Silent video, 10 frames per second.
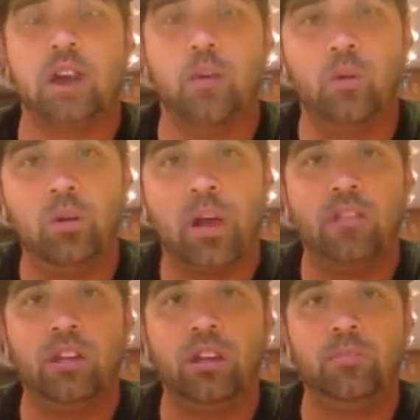I will have
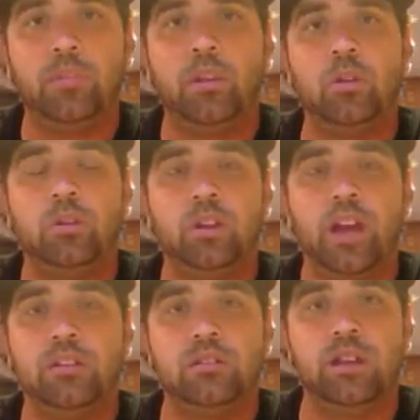a link below to an
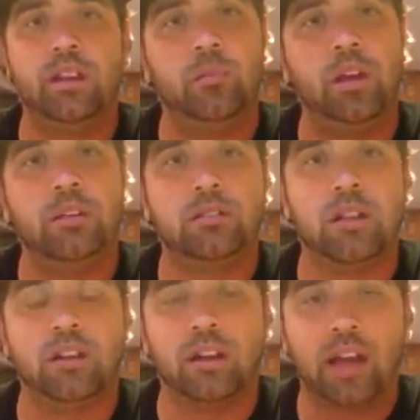address database
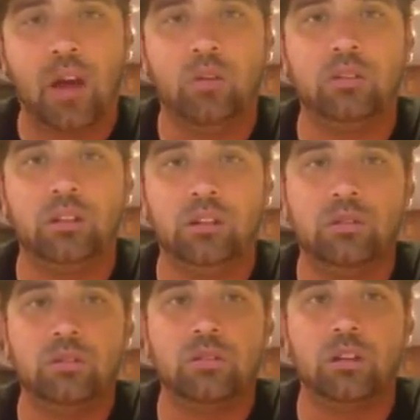and an account to
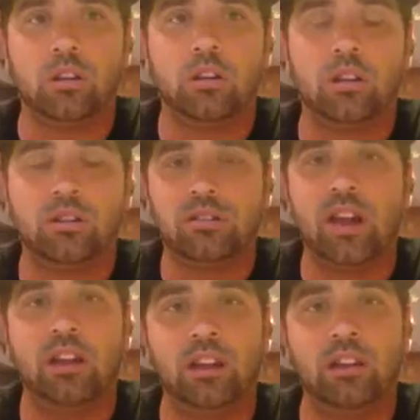use to, to
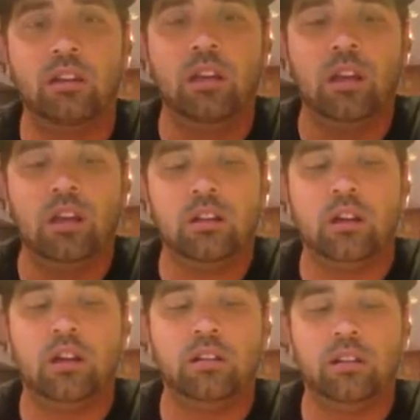sign in
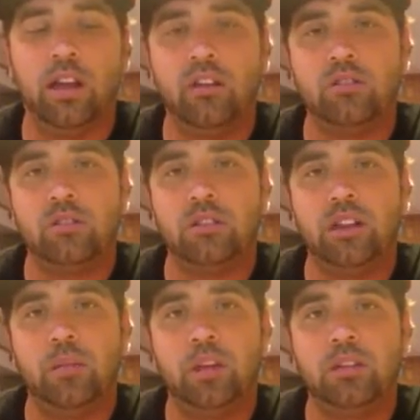uh, to the address
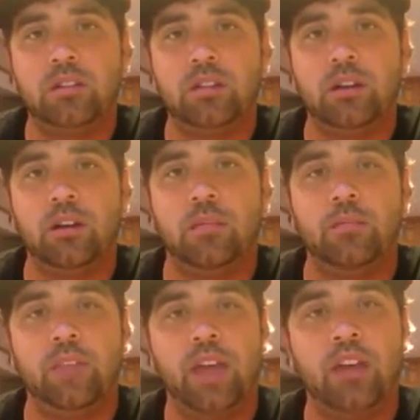database. Um,
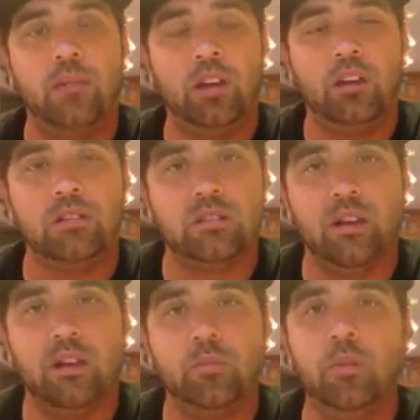that can be a good
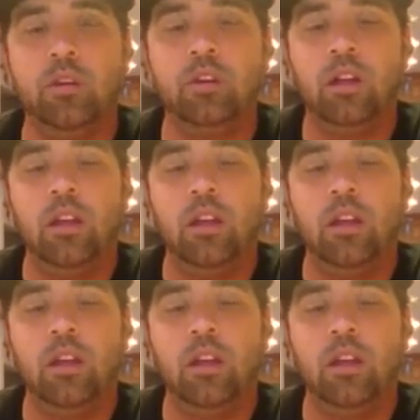starting point.